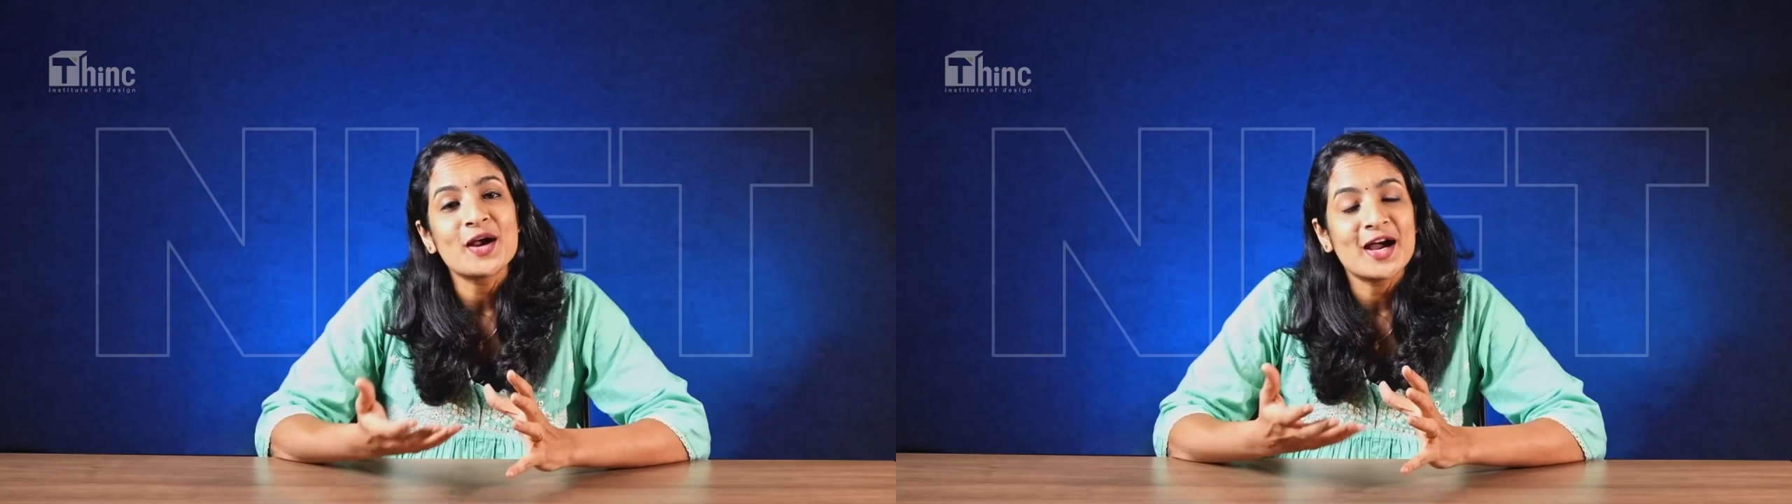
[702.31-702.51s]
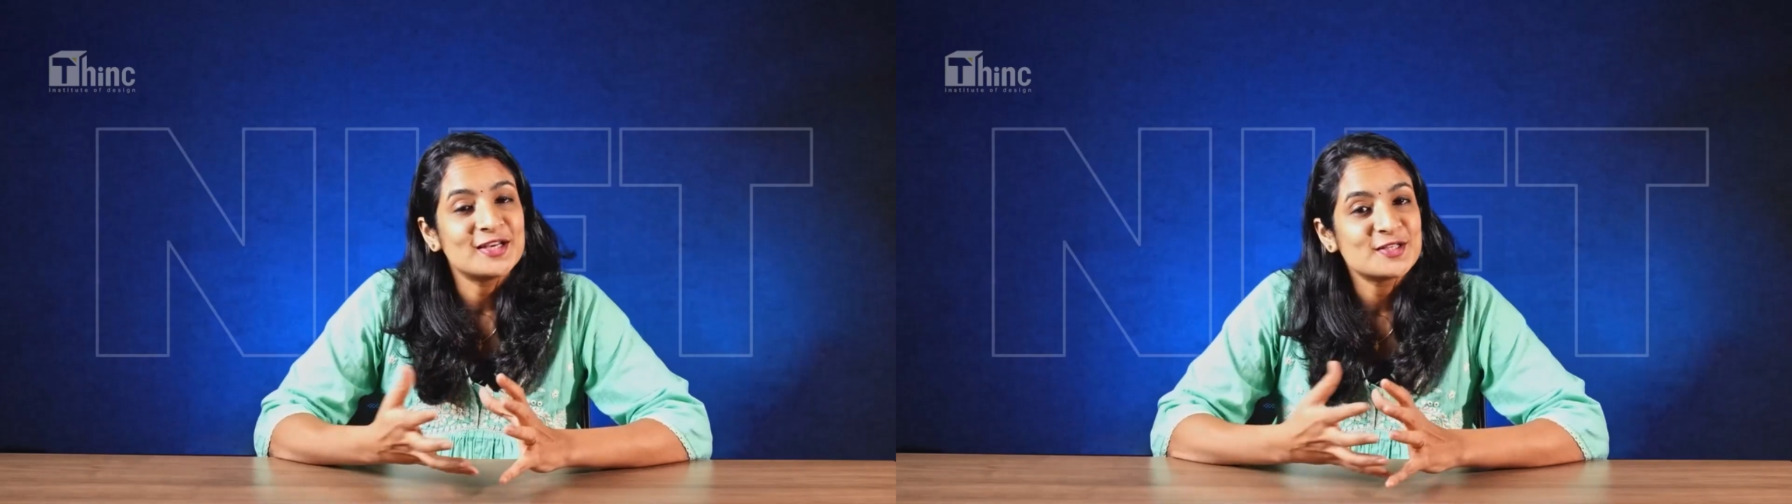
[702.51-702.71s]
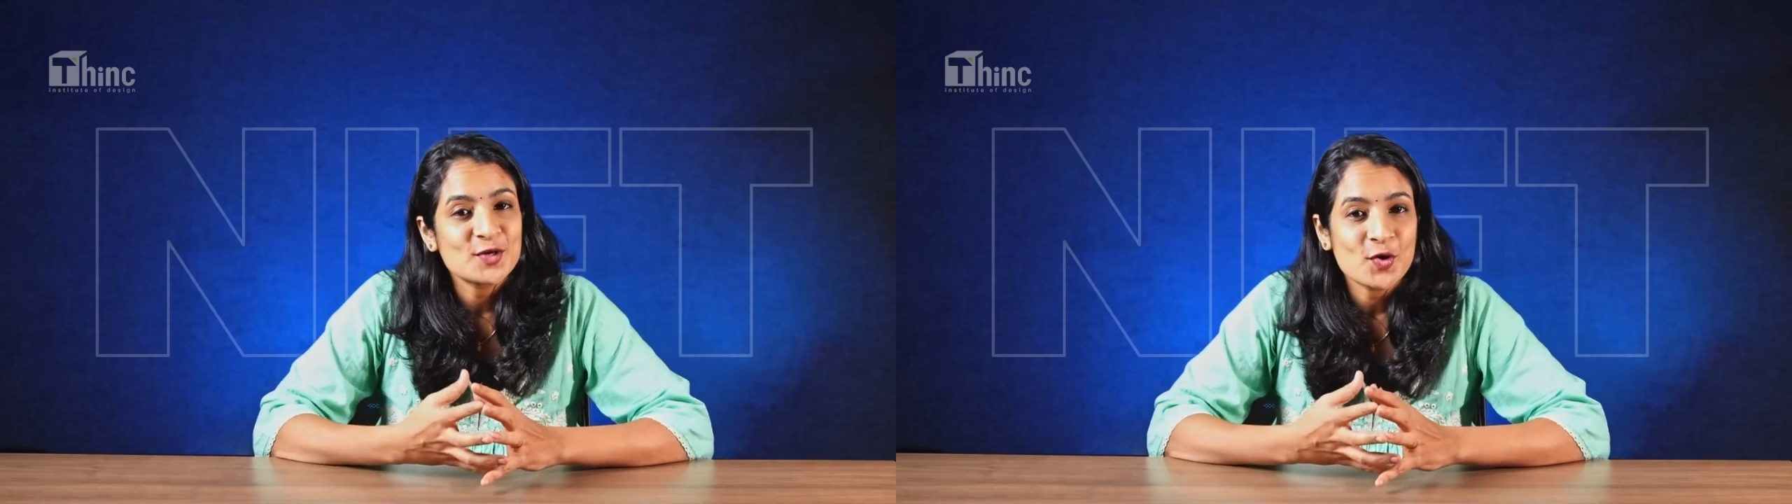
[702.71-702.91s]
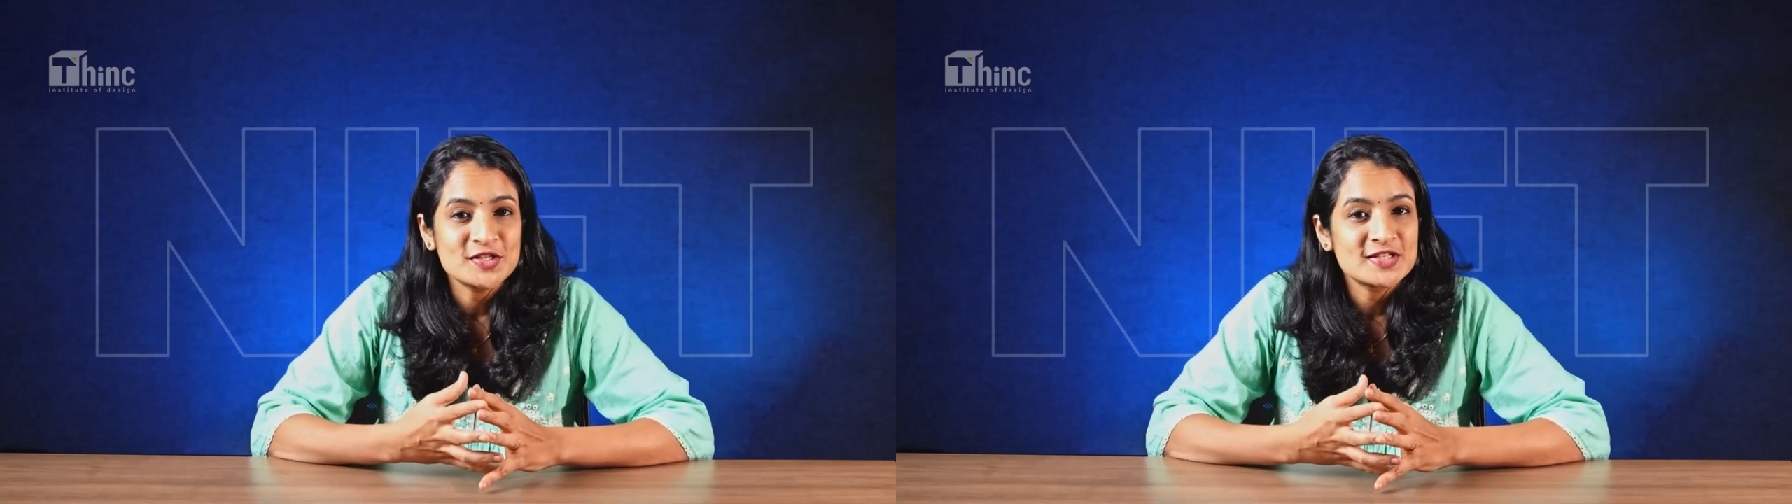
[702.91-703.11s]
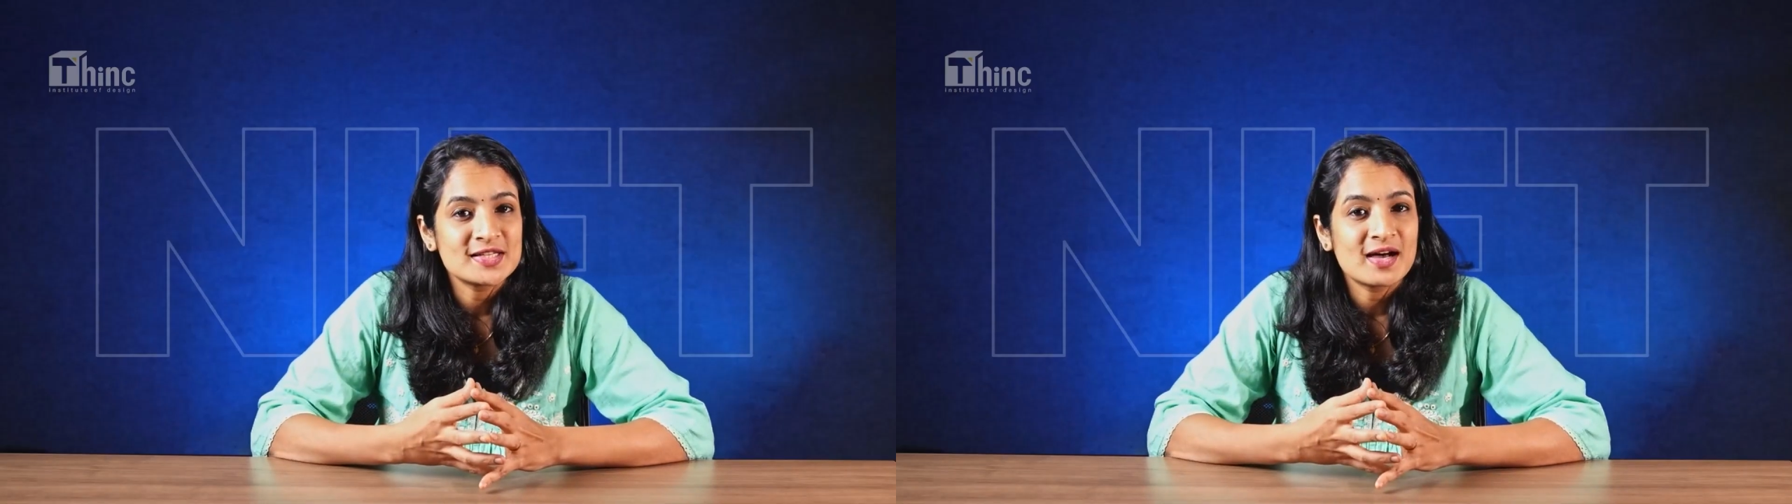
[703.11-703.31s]
color
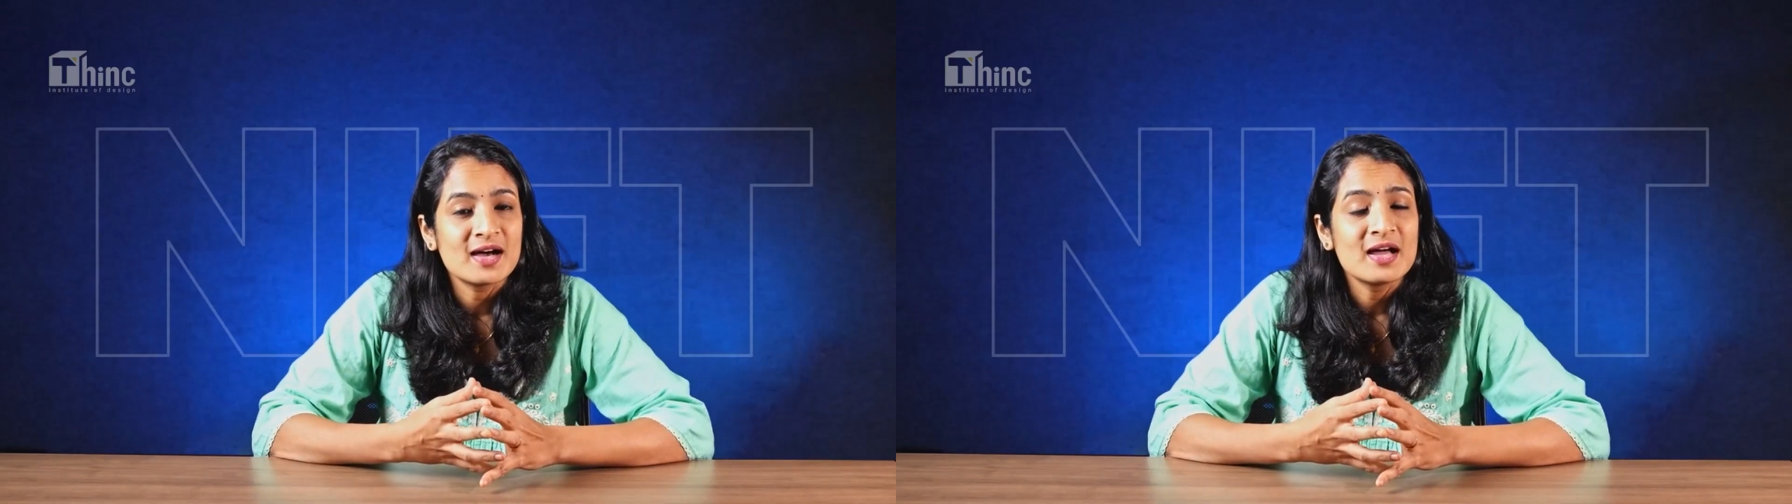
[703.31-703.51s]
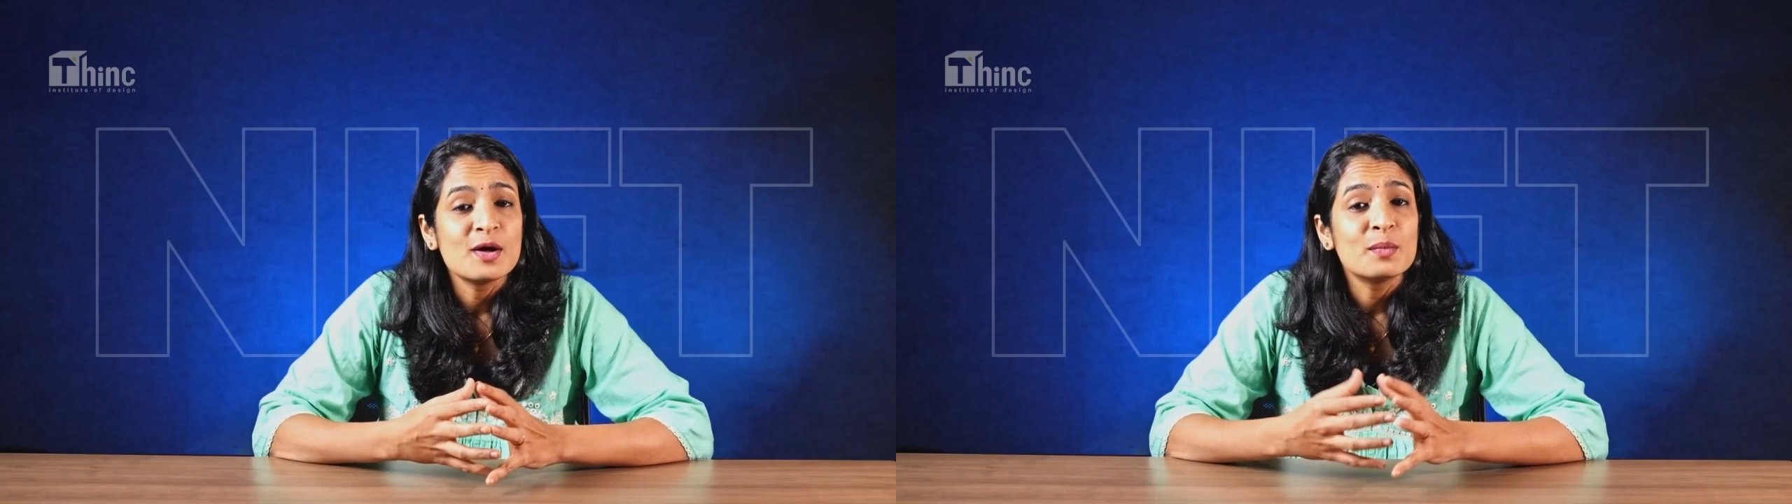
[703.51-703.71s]
choices are,